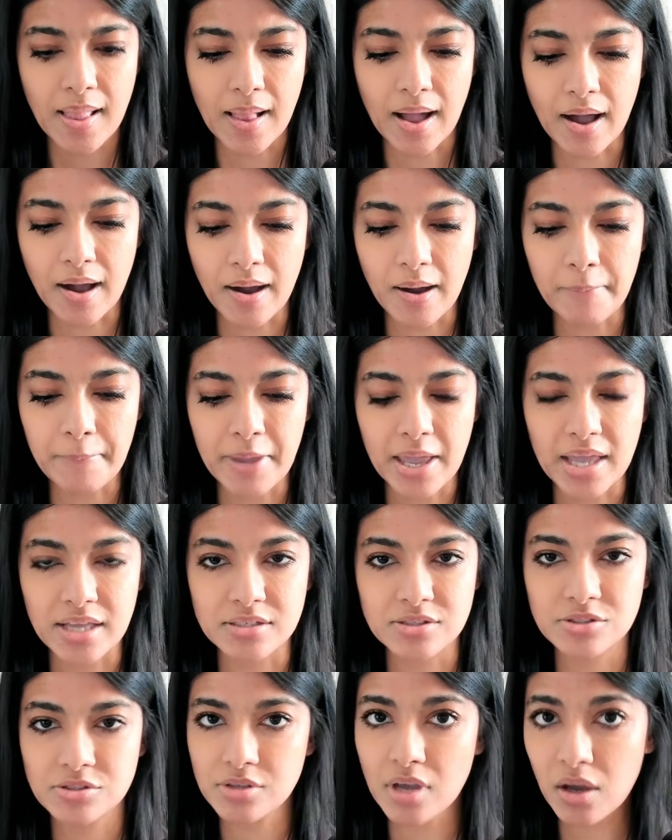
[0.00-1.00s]

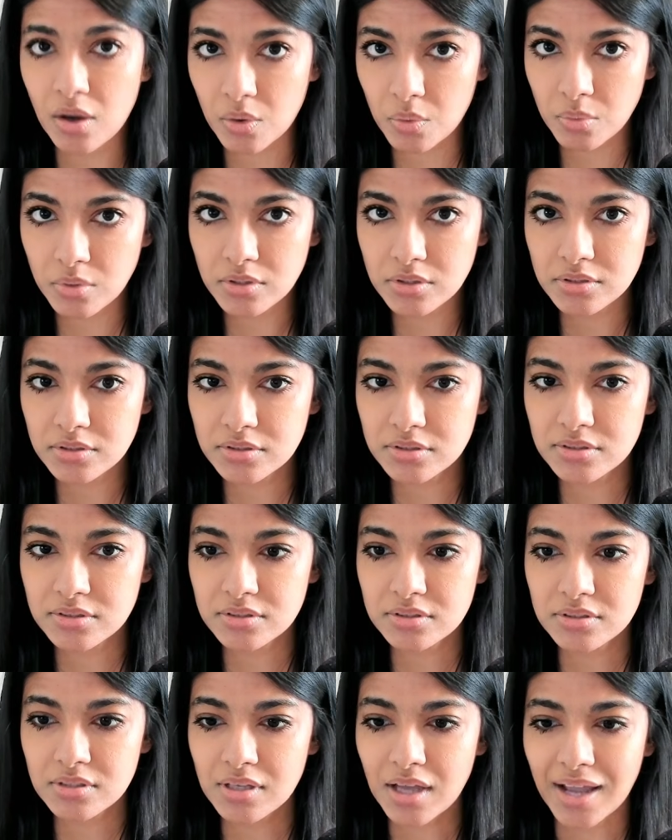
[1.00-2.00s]
And so
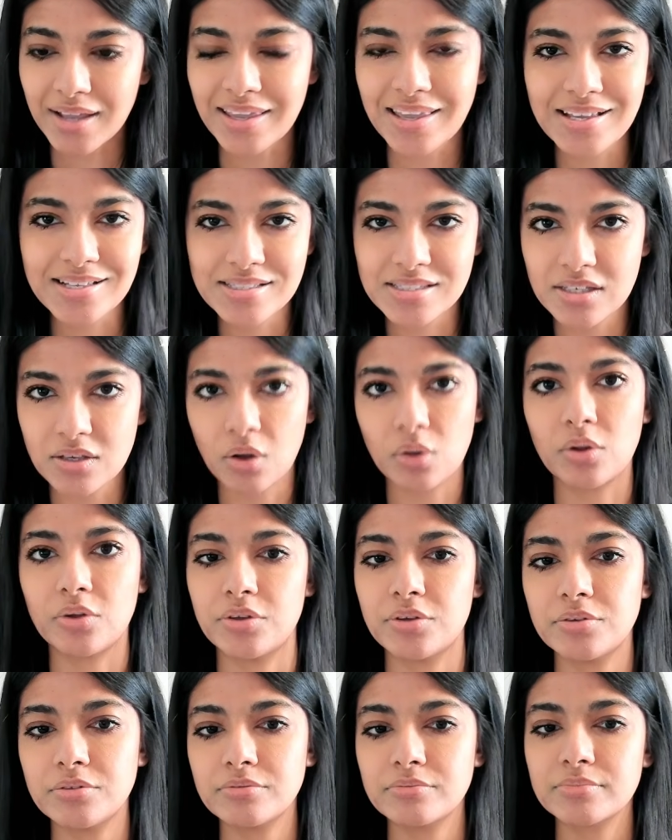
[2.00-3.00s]
I can't see all of
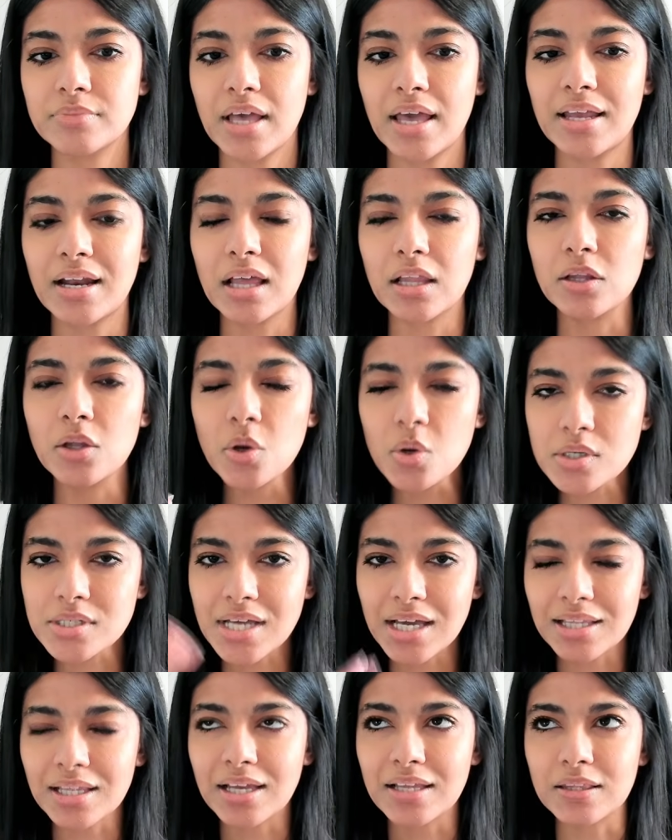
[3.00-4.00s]
you. And I looked
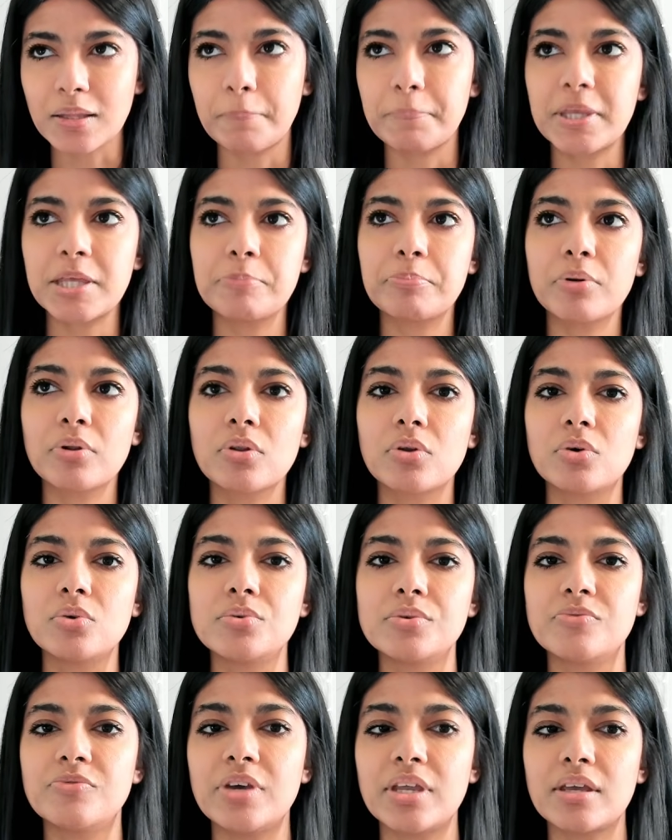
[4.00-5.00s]
at like the people
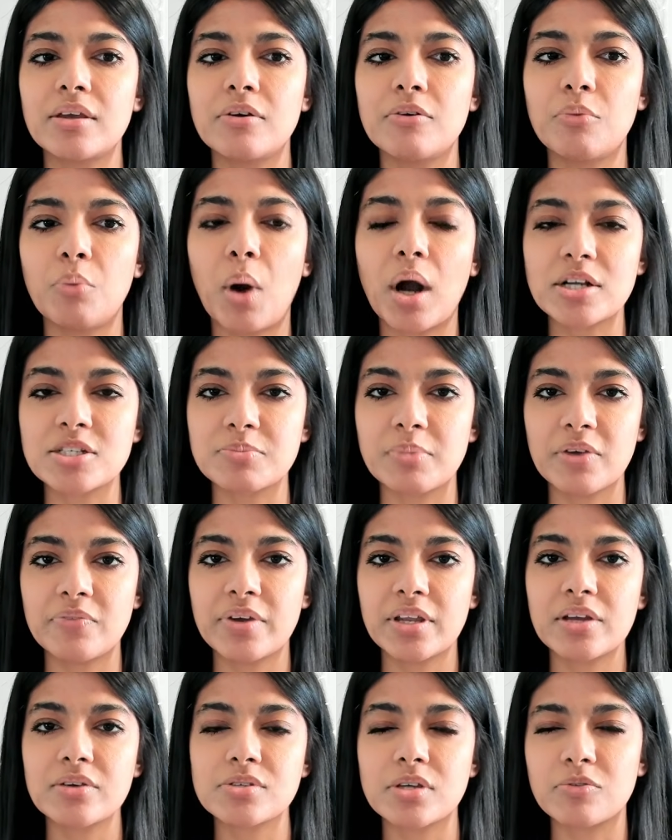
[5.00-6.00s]
who watch my
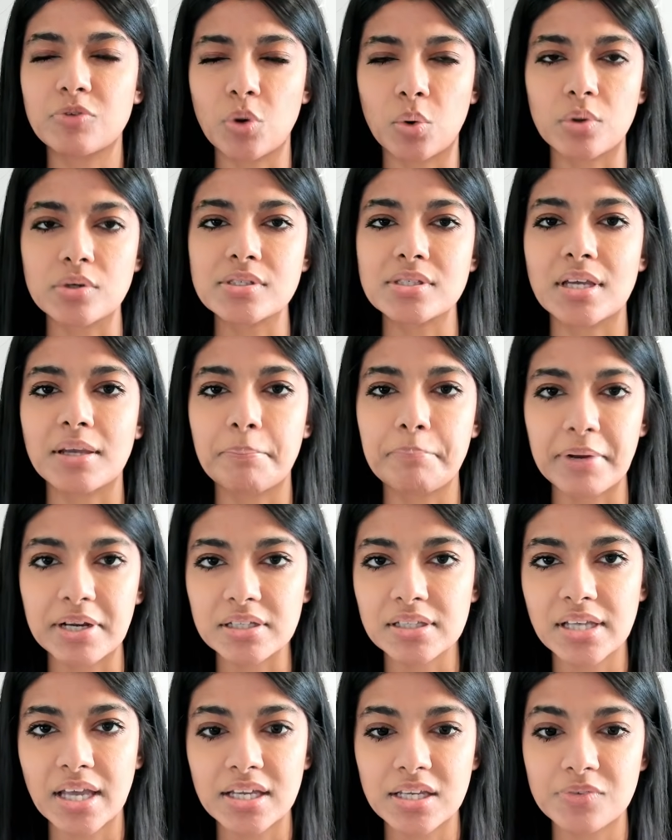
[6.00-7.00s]
videos. Of course, like
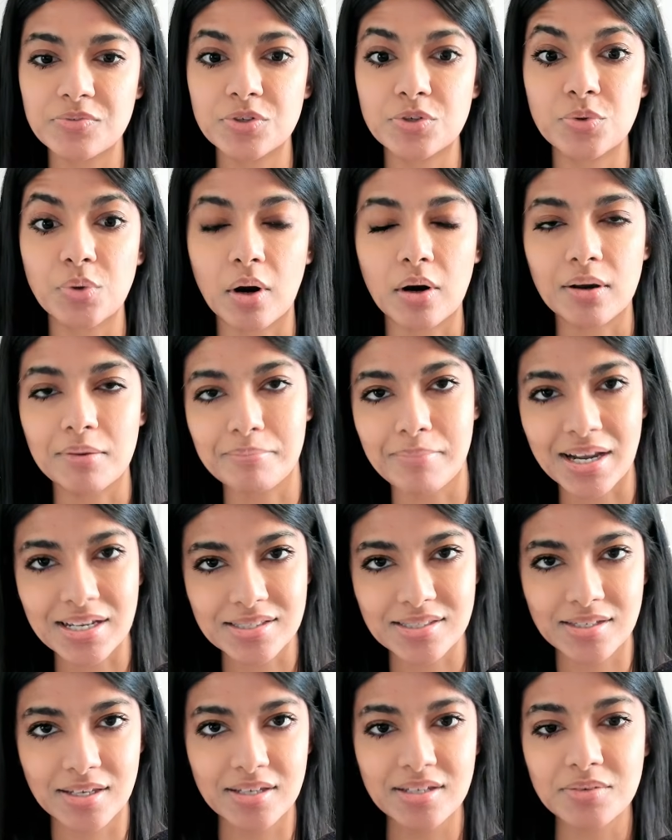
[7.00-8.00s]
barely any of you are in my
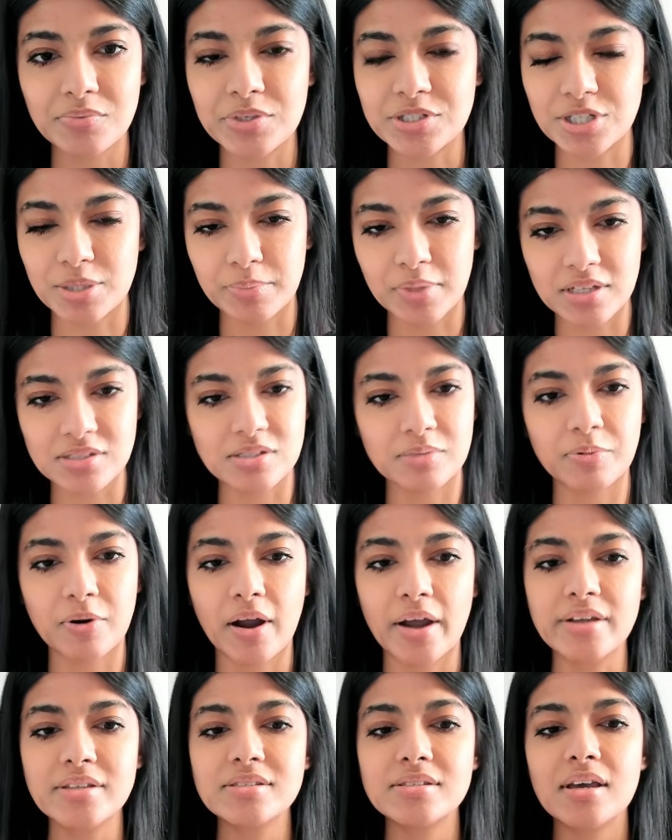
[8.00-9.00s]
state, which I'm not
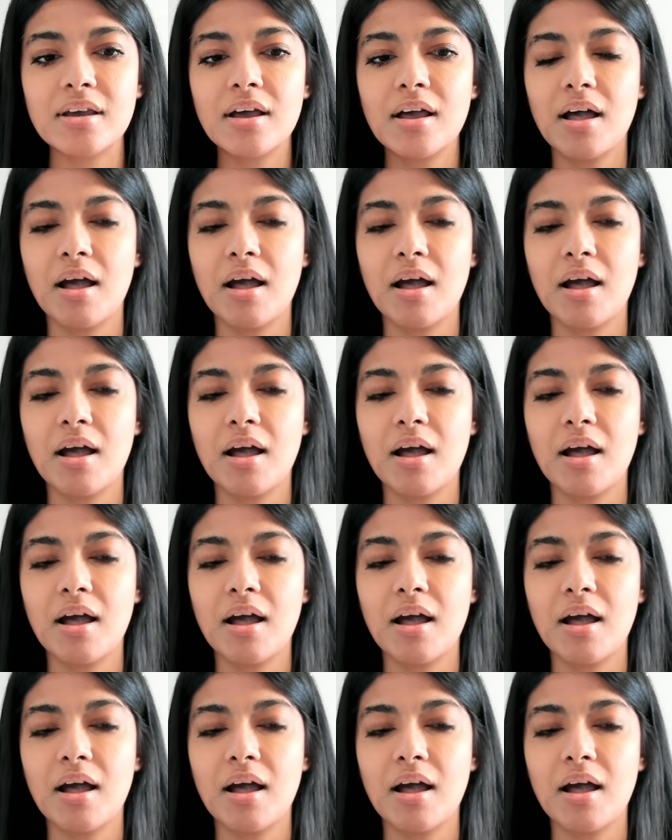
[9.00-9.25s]
surprised.